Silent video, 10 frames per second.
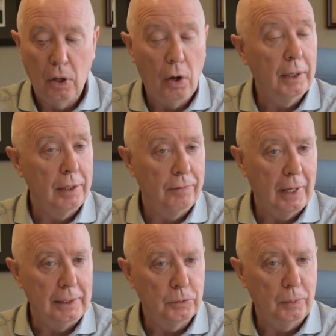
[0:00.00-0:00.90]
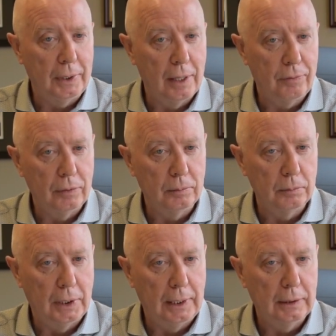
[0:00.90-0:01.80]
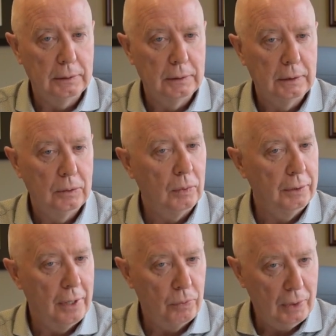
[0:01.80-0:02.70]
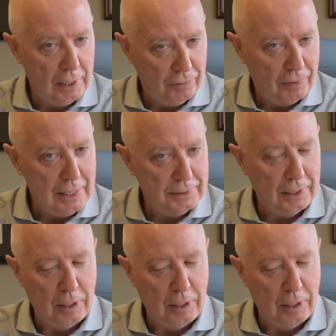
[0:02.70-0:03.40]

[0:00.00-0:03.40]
all the advice we get from, well, not really advice